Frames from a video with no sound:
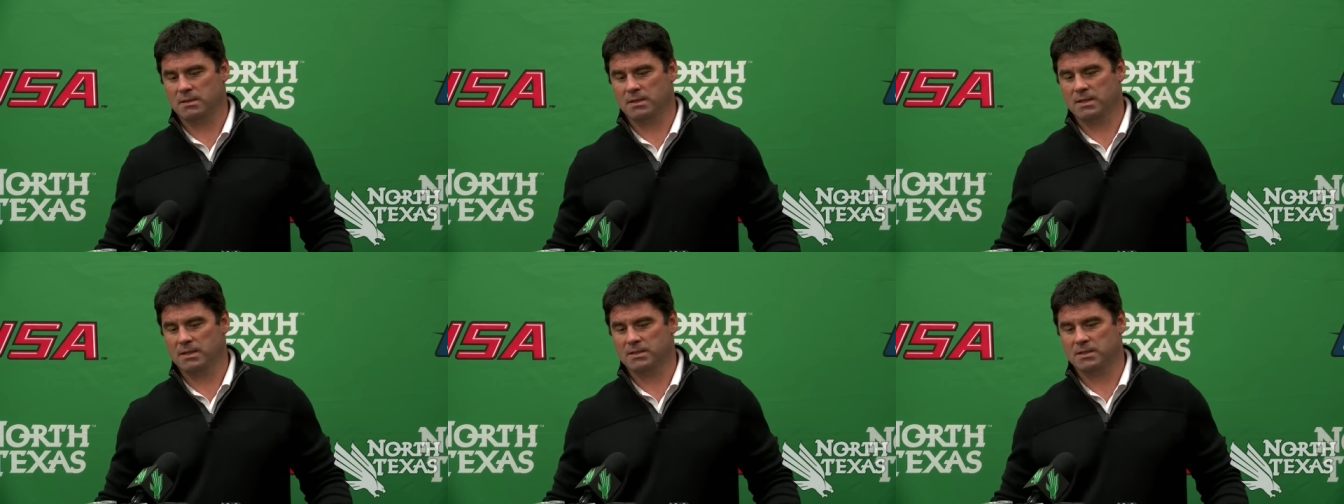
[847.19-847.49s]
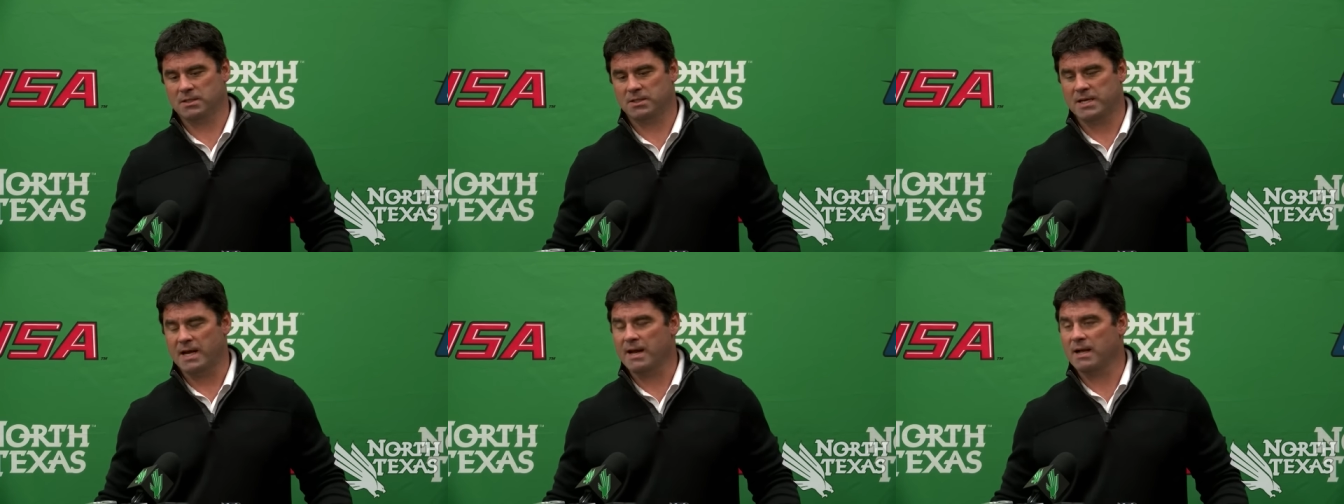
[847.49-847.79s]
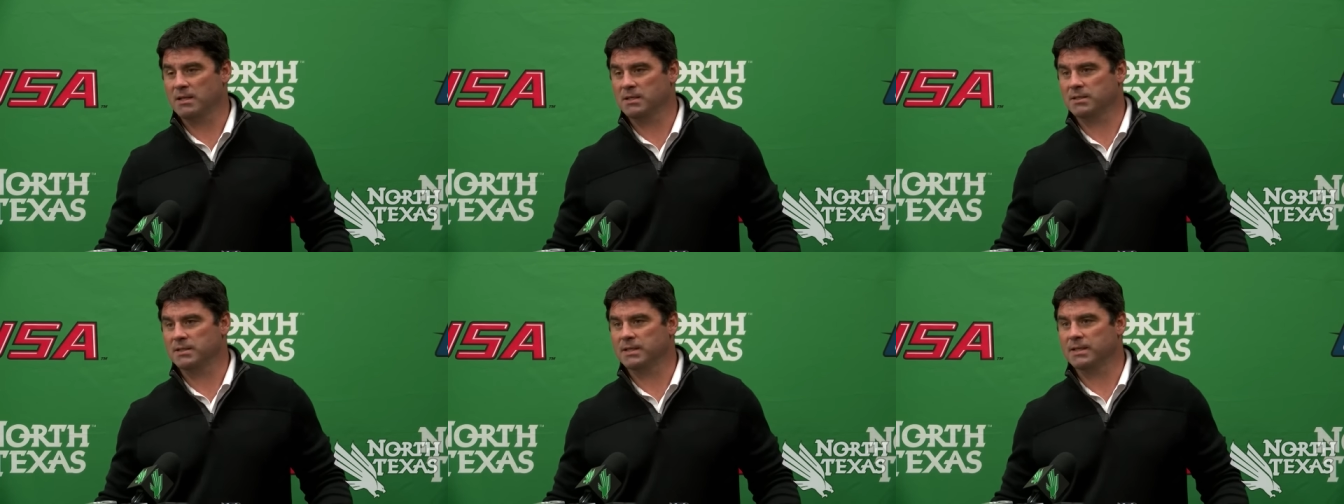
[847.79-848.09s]
it's
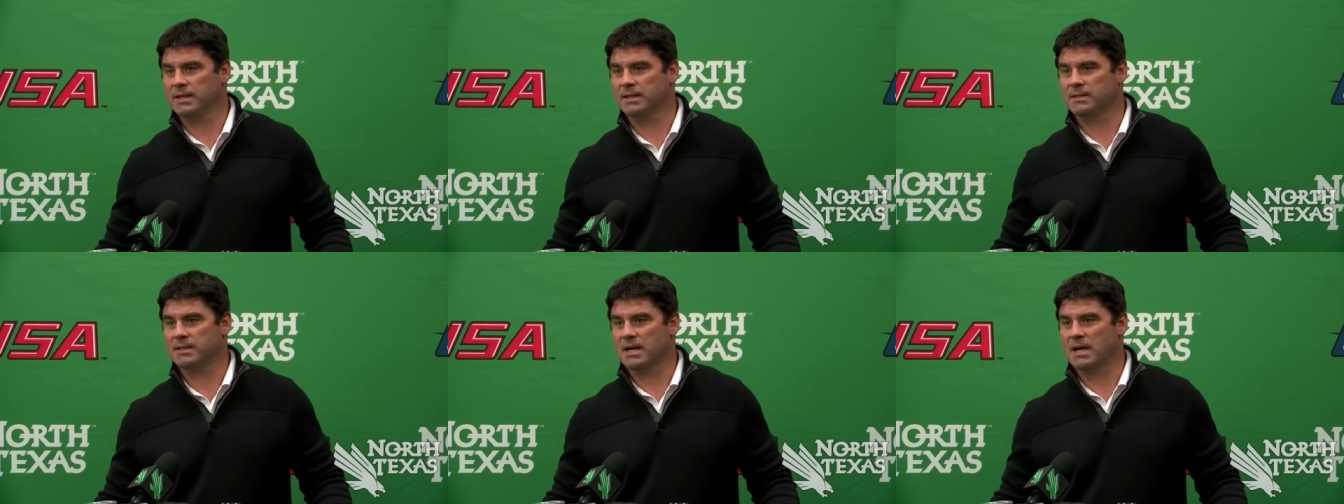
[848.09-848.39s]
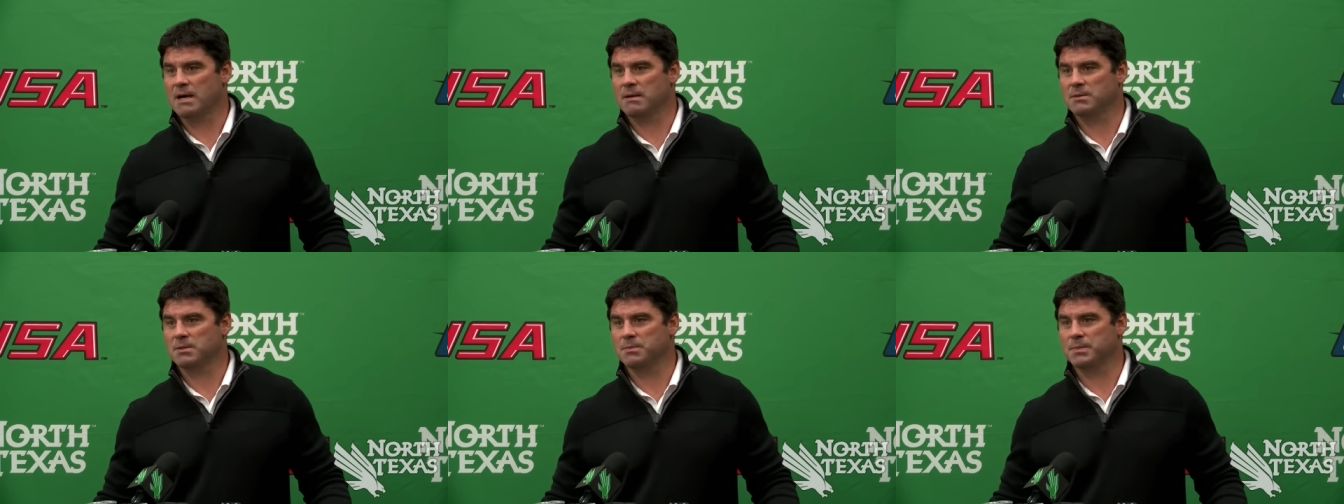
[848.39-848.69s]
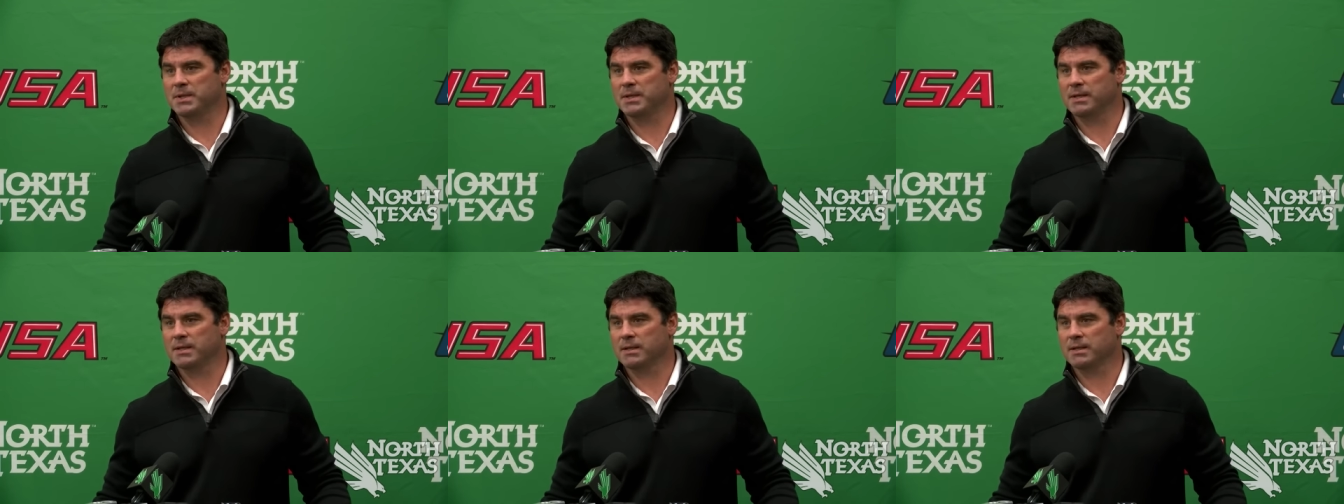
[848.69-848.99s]
challenging at times
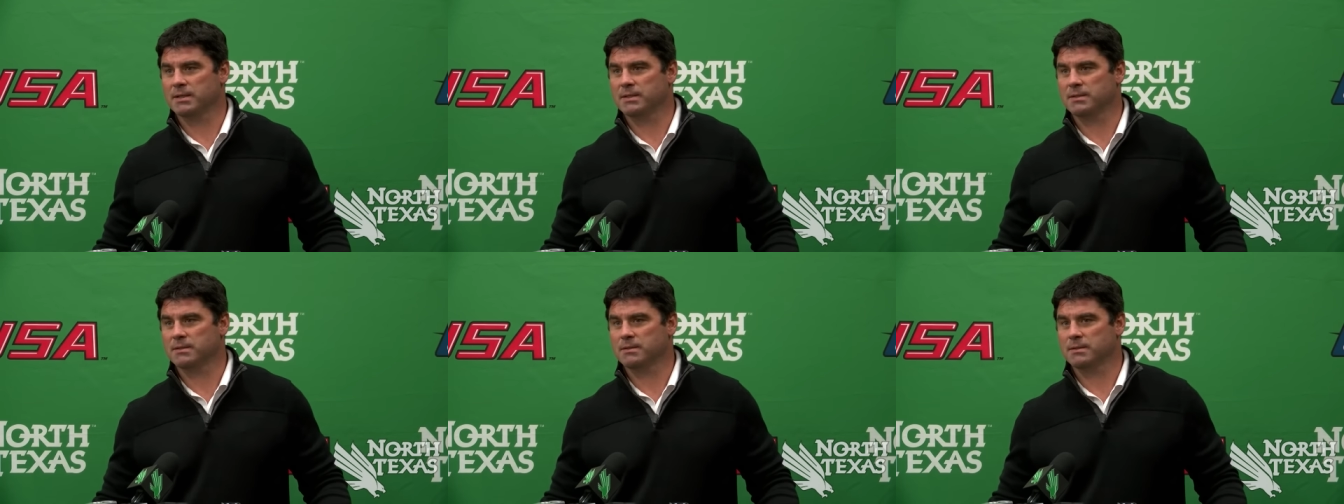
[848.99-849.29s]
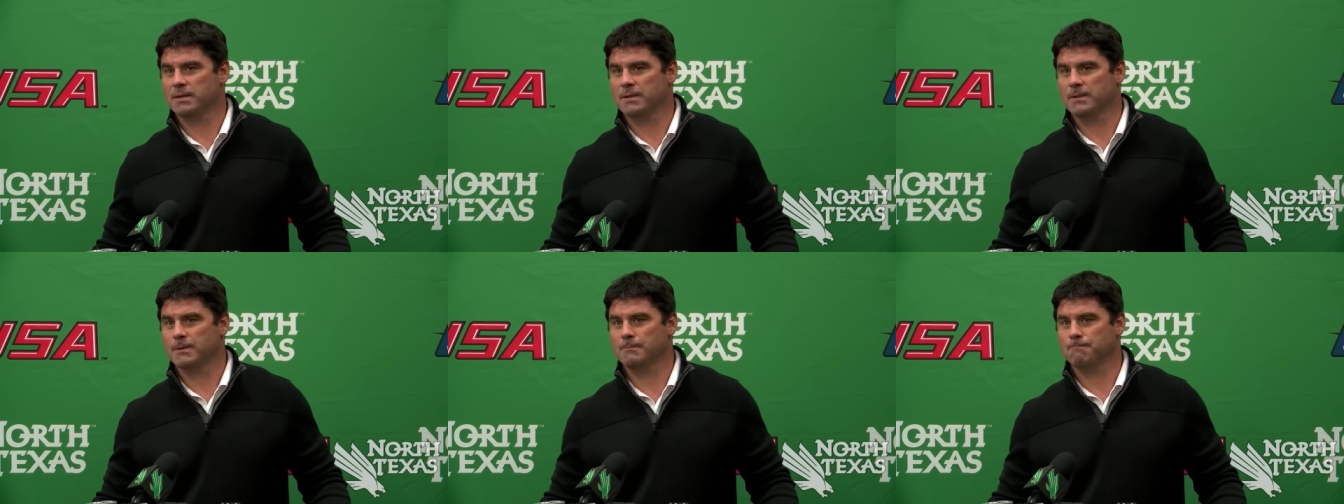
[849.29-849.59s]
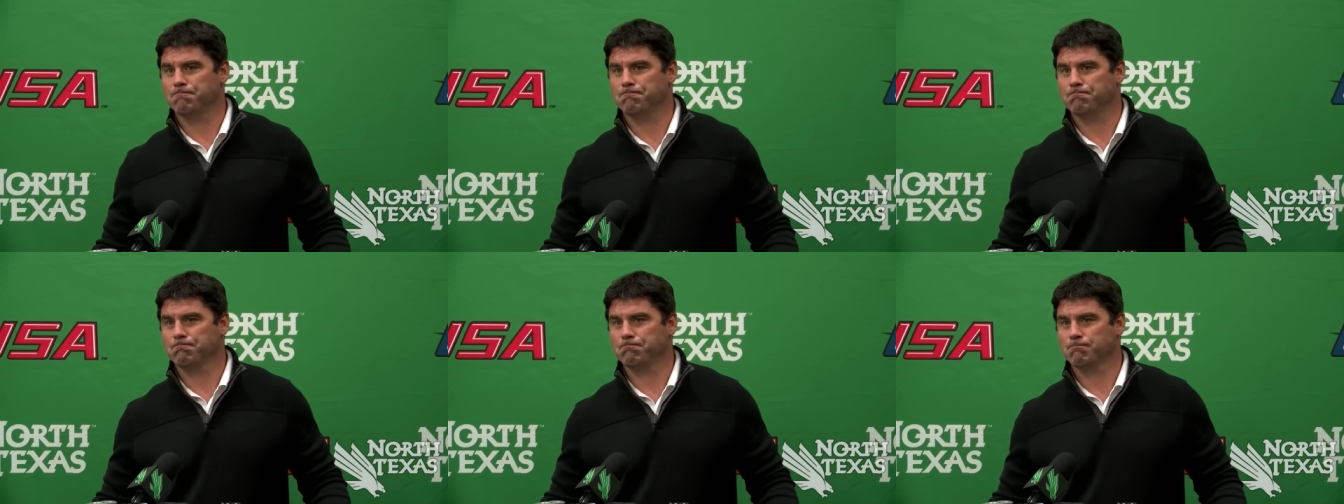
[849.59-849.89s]
because. Um,